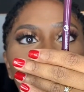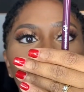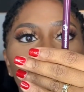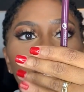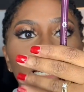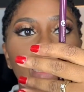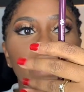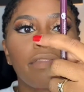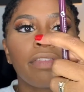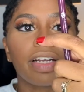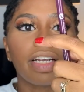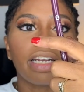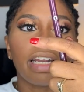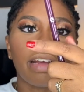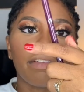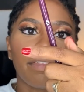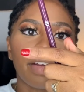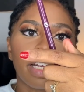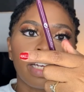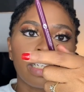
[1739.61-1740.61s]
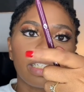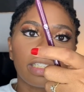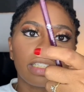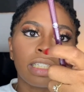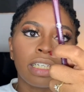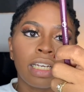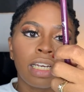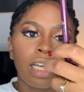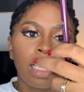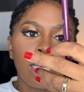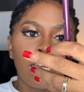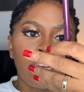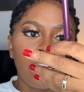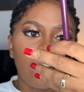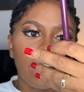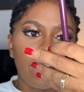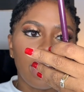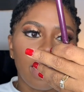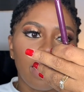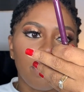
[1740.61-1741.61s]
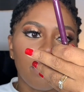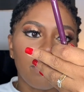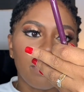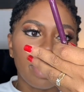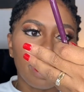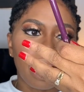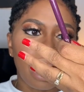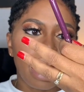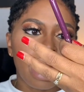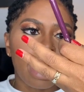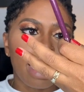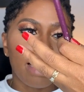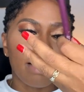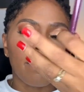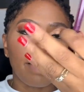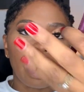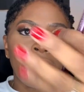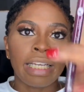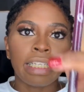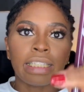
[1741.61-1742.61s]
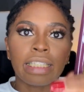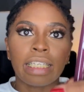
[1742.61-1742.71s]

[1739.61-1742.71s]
I forget that fast, and we have 18.